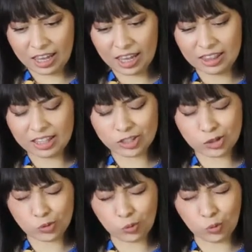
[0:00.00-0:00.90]
in
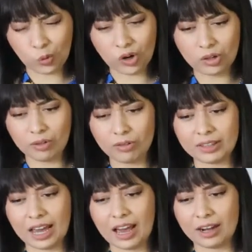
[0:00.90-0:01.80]
this
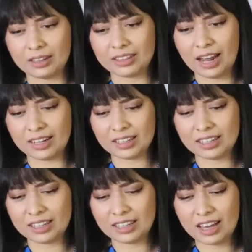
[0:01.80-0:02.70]
world that
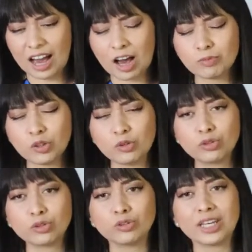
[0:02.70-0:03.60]
I'm
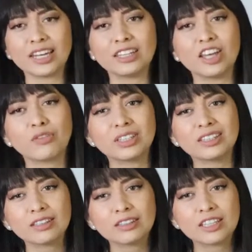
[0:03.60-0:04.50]
used to getting
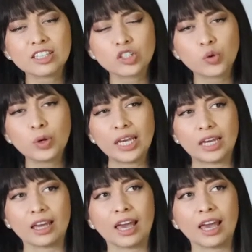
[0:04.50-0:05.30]
everything this quick.